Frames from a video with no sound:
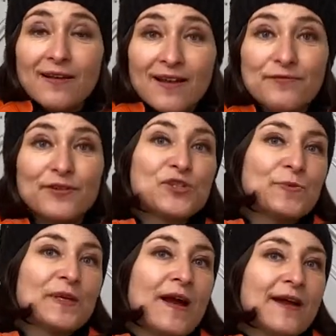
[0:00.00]

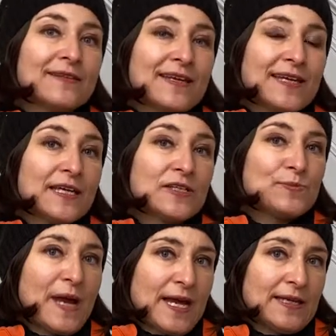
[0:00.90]
lovers behind the
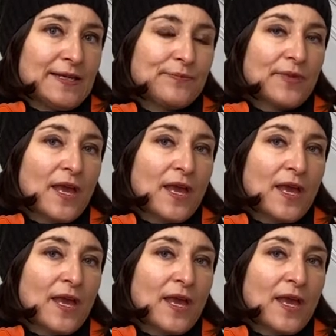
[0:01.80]
king's back.